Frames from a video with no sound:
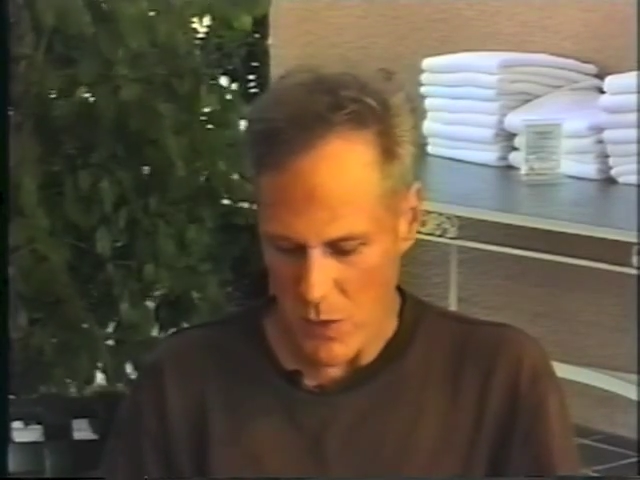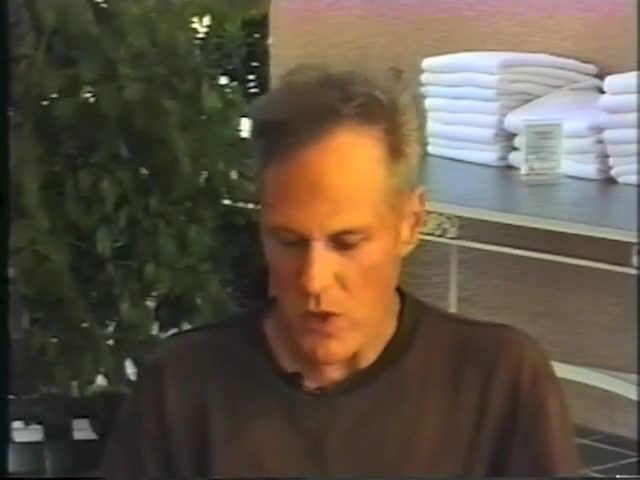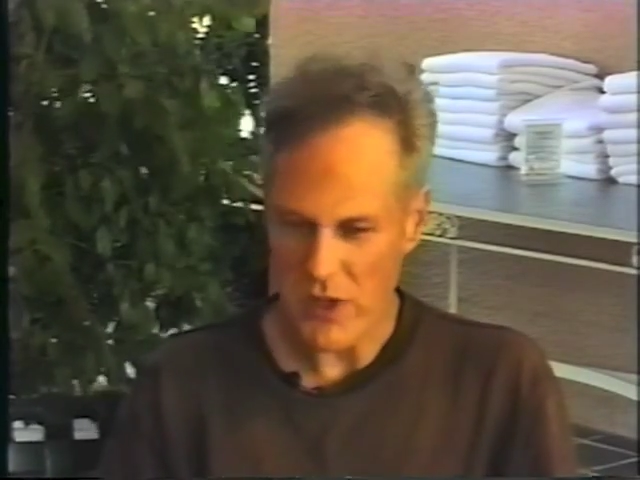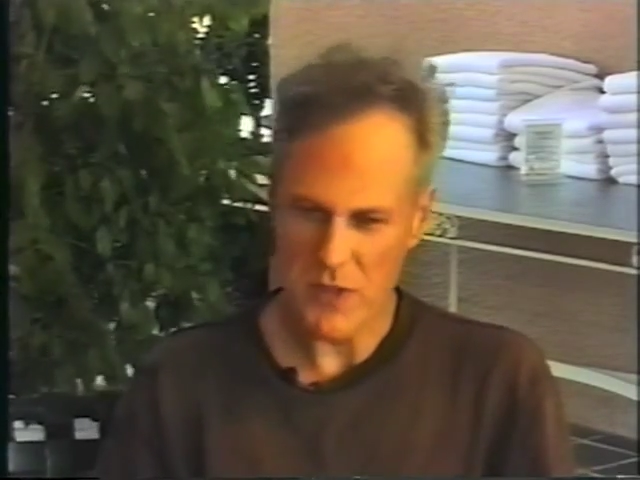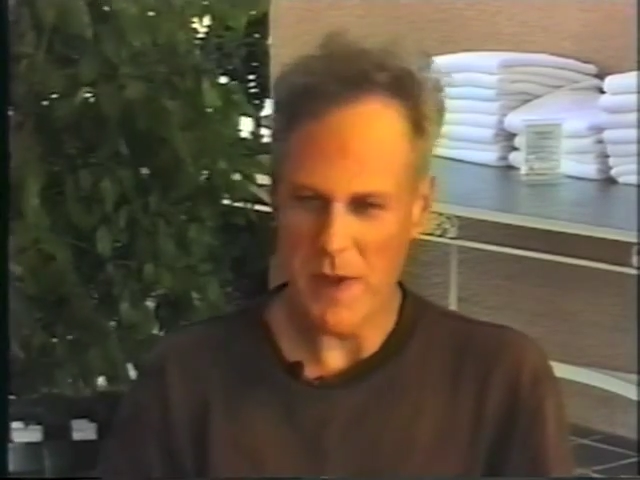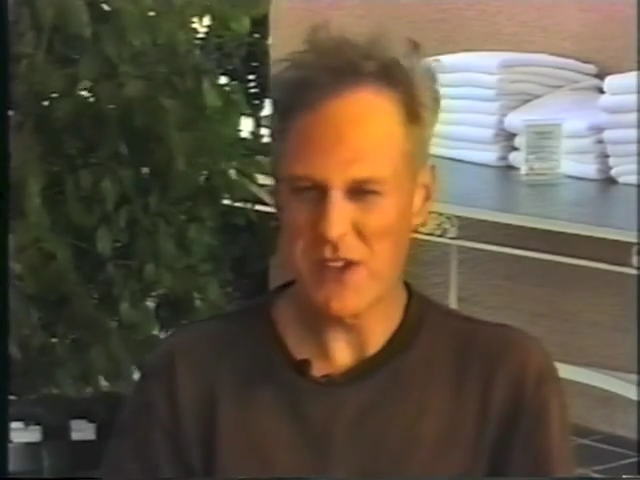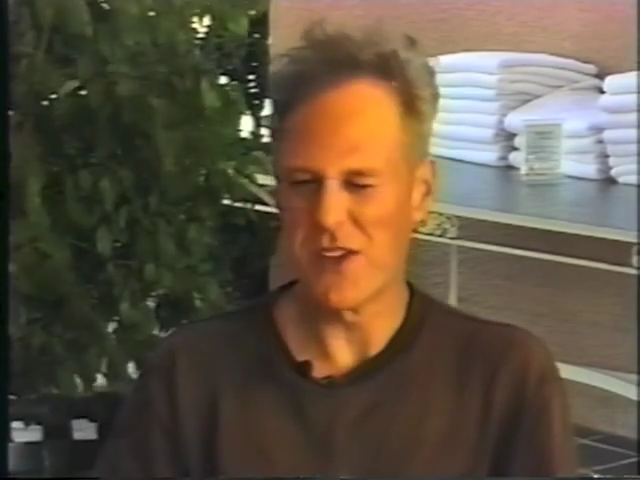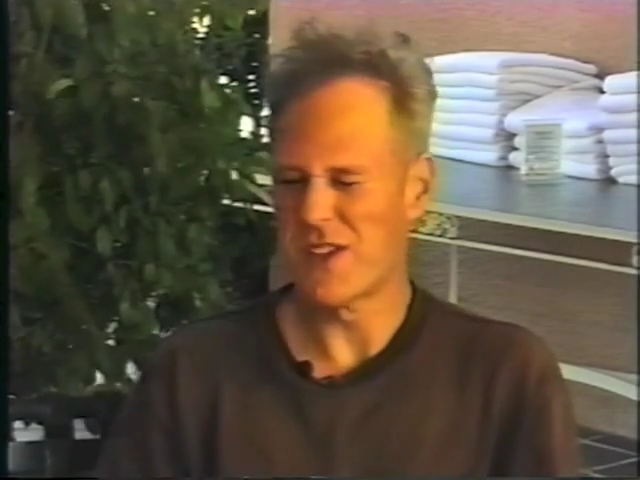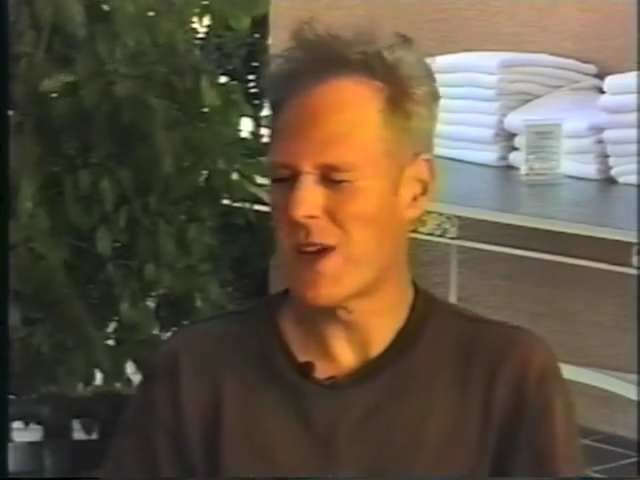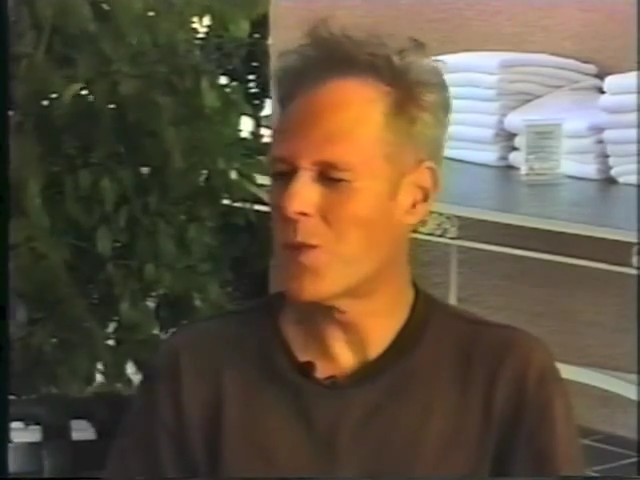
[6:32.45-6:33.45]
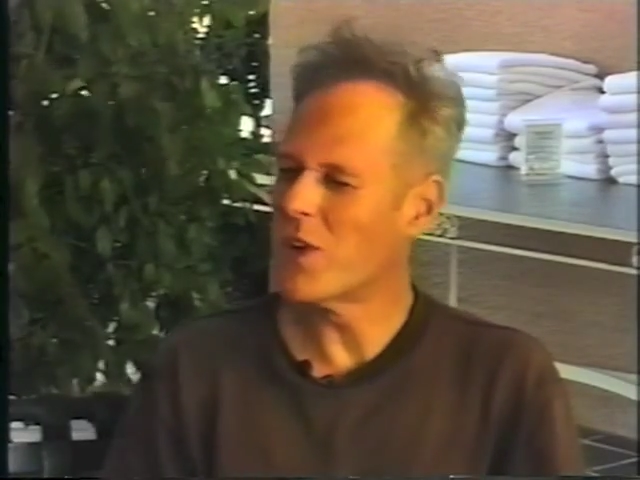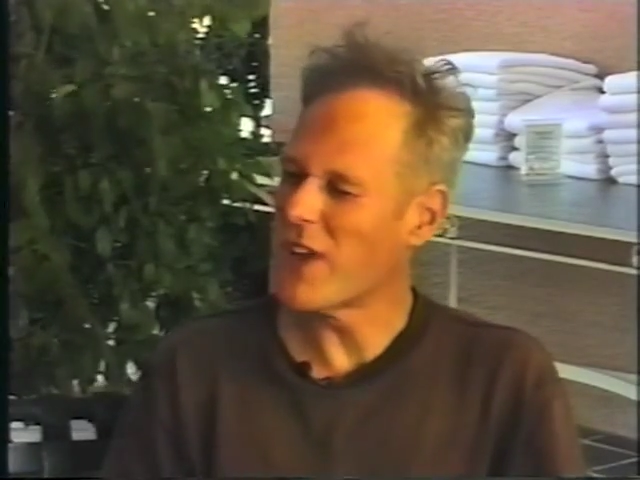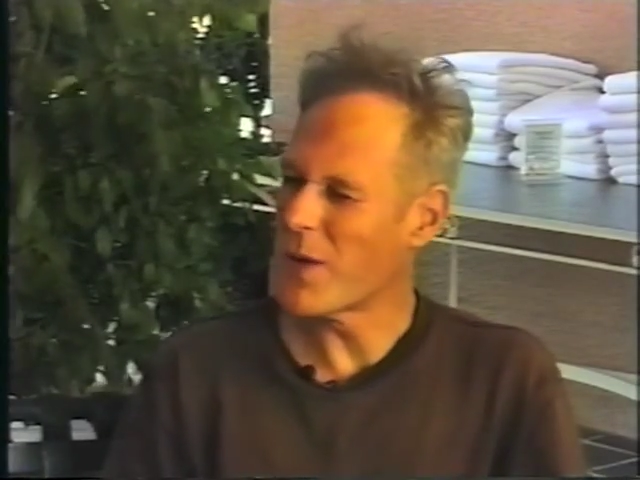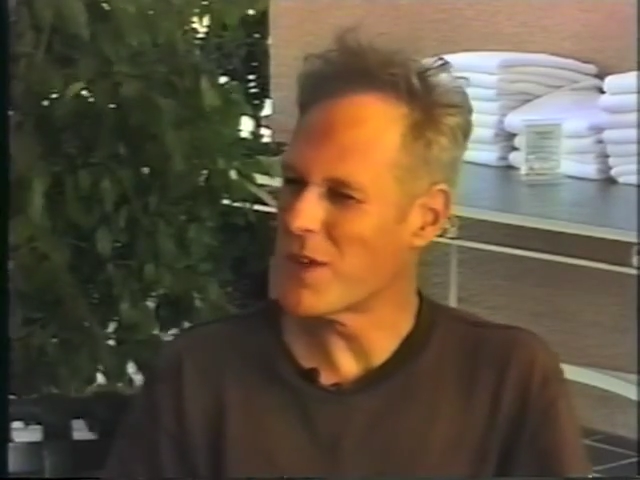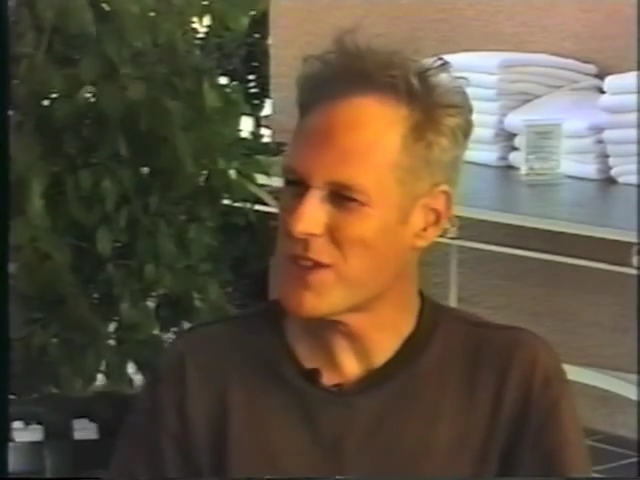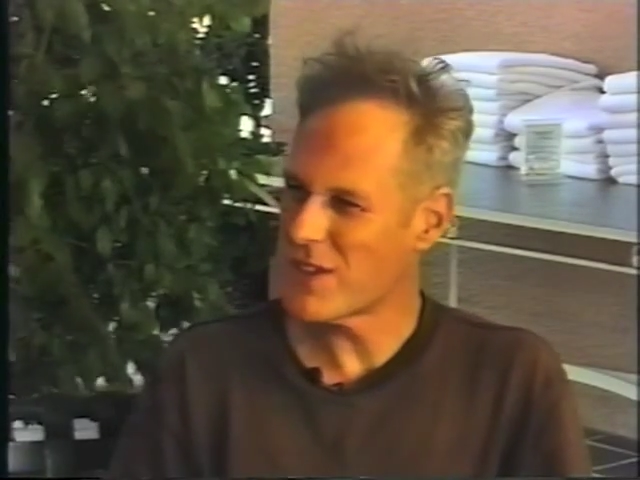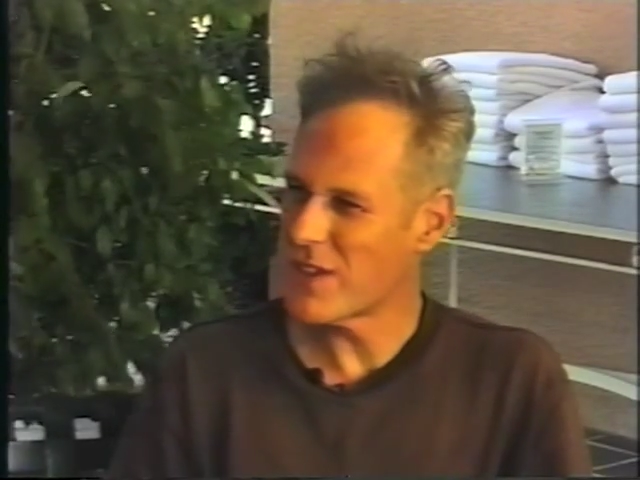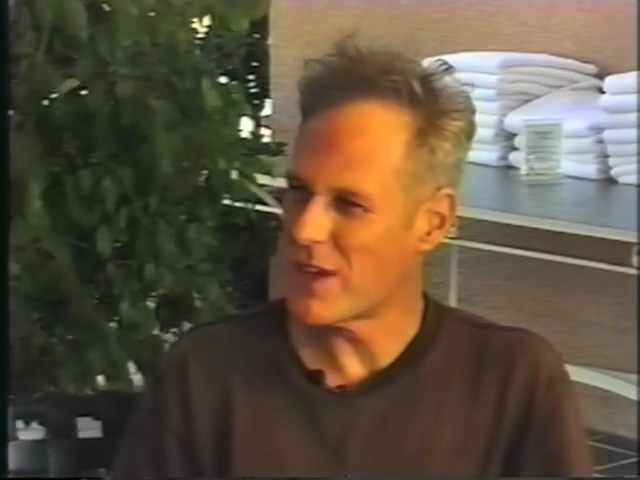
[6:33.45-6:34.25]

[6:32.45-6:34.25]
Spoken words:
world is basically the same world I was